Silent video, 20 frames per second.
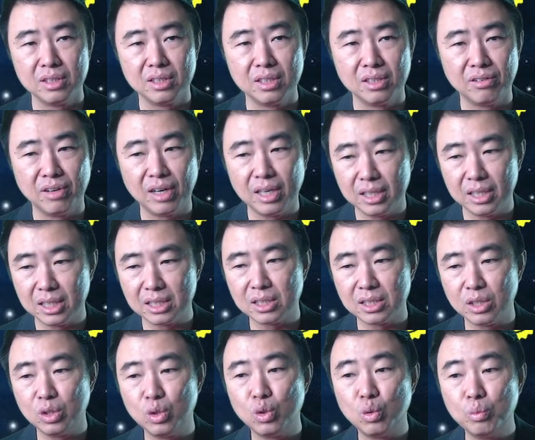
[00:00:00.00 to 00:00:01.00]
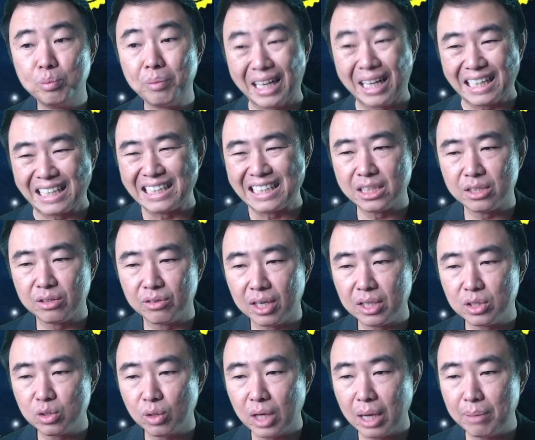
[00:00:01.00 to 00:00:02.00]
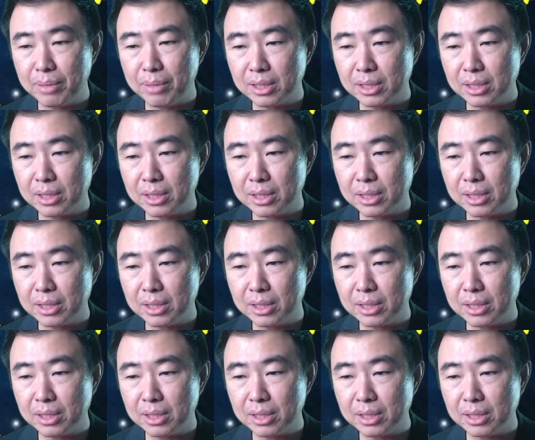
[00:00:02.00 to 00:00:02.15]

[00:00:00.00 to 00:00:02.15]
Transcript: right? It doesn't do much, right? So come,